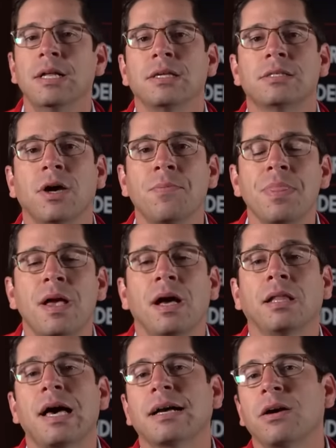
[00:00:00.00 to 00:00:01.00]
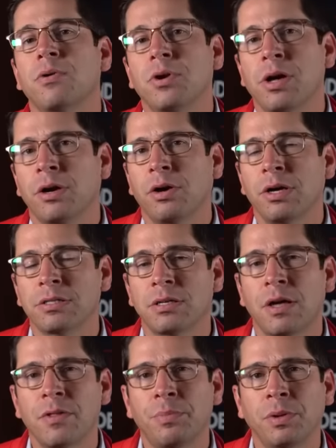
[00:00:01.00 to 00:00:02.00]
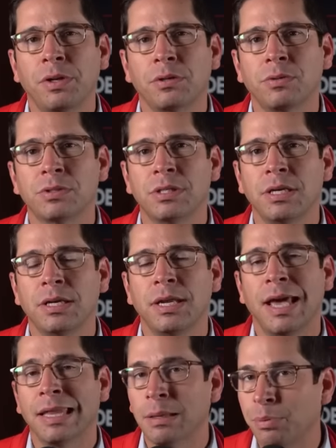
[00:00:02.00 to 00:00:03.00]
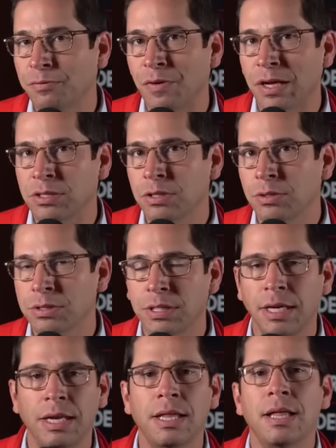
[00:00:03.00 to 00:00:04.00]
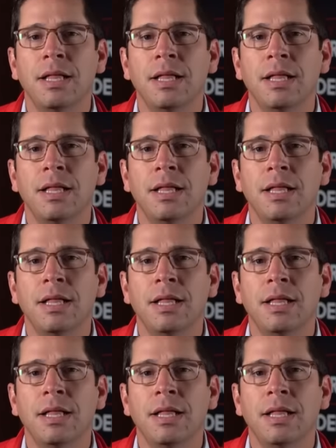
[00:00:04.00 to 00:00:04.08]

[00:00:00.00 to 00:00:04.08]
So a lot going on in Austin on the political scene and the professional scene.